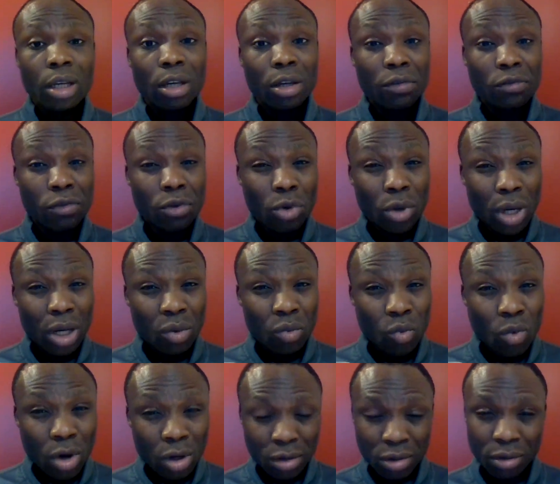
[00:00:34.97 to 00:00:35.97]
If you are
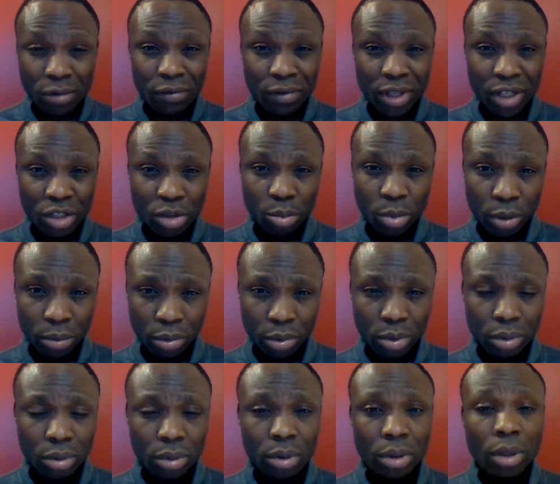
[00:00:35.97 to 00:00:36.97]
one of these
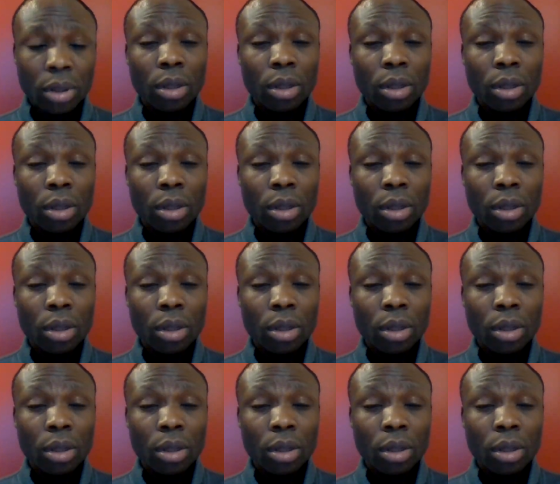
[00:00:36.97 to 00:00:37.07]
people,